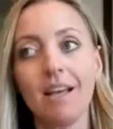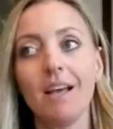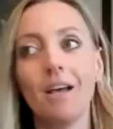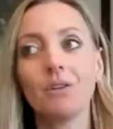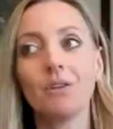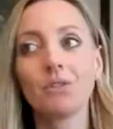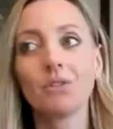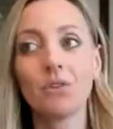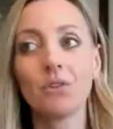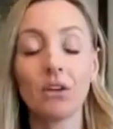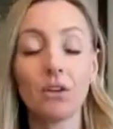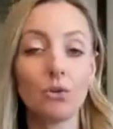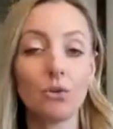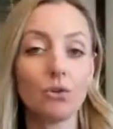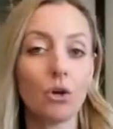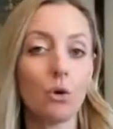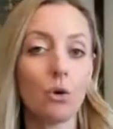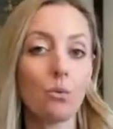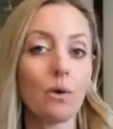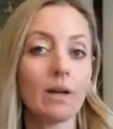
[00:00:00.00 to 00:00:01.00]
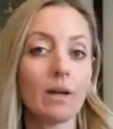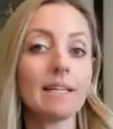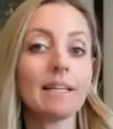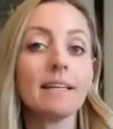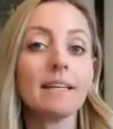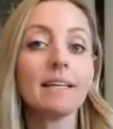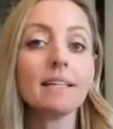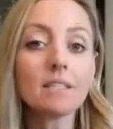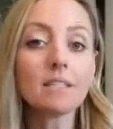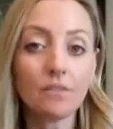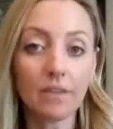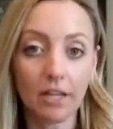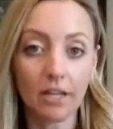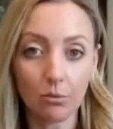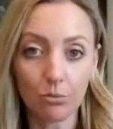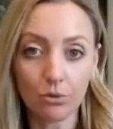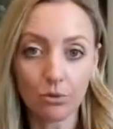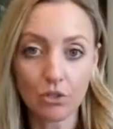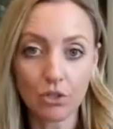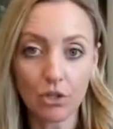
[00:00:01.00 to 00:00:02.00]
so that you know what is
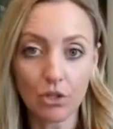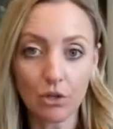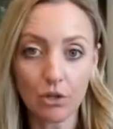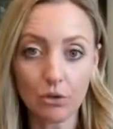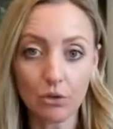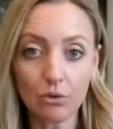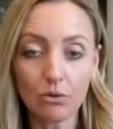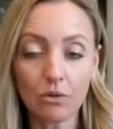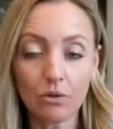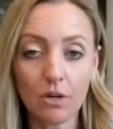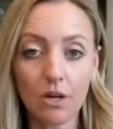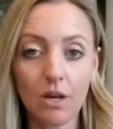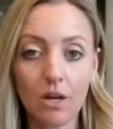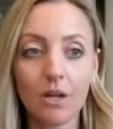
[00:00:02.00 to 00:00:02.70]
available to you,